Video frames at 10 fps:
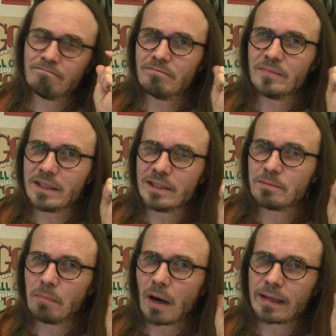these
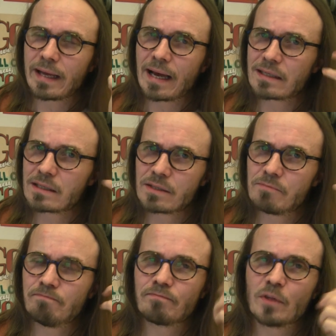podcasts
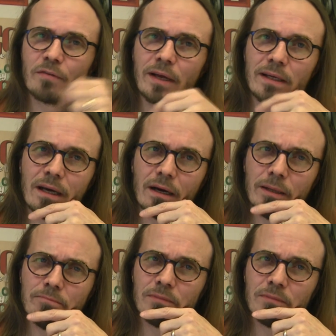of that guy,